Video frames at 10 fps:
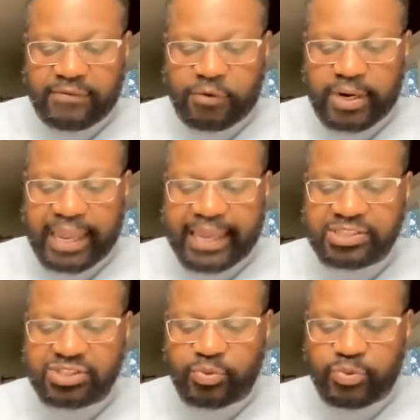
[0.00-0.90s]
For an
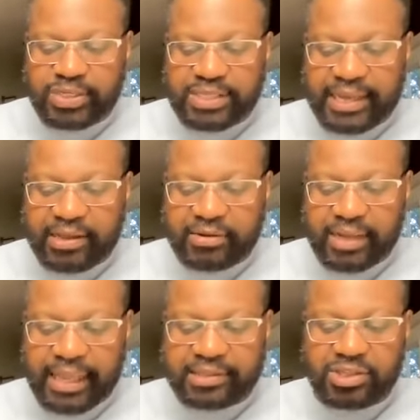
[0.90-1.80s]
angel went down
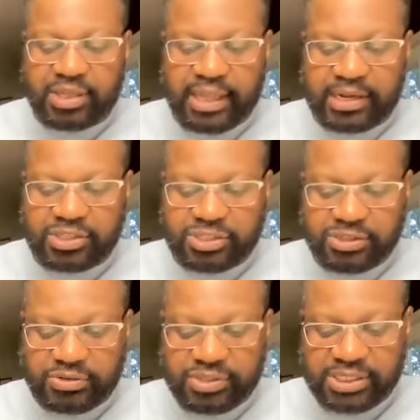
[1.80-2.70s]
at, the, at a
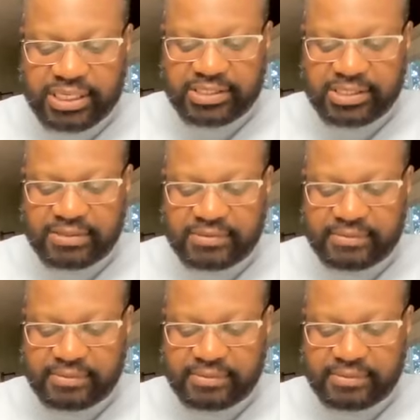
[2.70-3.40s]
certain season,